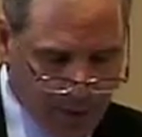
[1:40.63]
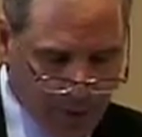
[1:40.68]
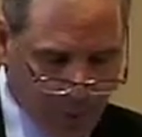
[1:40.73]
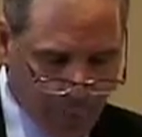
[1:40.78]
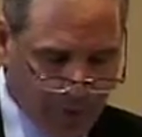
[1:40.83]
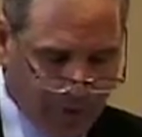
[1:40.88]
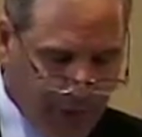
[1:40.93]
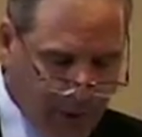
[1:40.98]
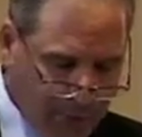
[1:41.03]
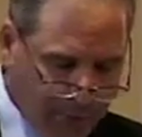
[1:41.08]

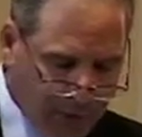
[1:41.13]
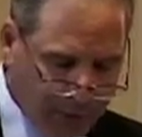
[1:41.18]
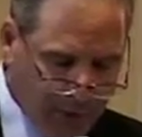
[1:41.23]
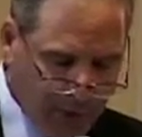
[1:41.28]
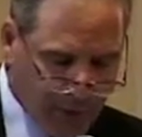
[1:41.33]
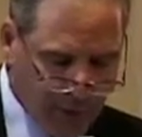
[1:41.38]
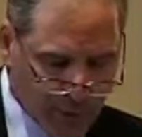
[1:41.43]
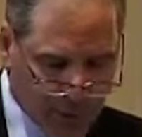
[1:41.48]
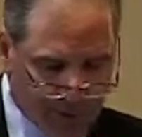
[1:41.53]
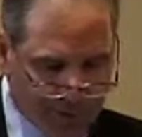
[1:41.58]
with
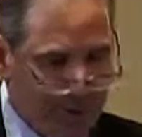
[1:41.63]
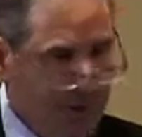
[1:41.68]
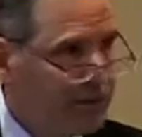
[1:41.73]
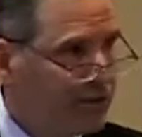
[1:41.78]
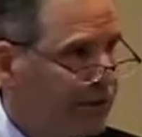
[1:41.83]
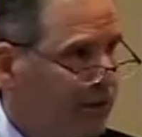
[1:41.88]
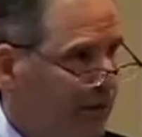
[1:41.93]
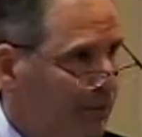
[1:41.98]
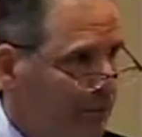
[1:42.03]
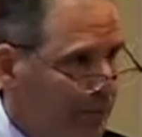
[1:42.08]
emails or even
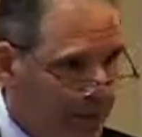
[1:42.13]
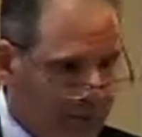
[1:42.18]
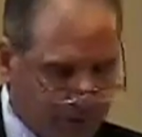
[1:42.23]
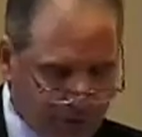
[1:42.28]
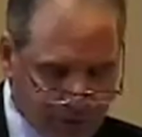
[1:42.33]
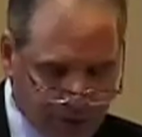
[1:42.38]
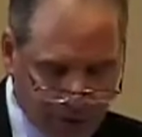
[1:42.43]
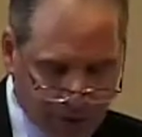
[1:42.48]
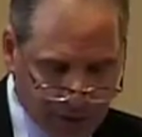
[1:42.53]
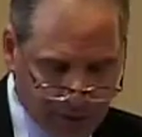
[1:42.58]
instant
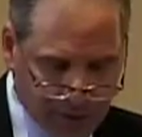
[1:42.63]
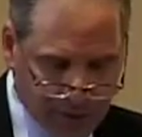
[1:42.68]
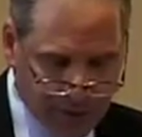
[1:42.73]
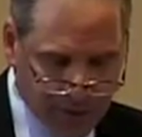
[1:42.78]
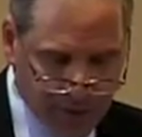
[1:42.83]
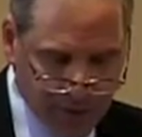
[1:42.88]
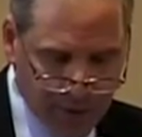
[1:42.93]
messaging,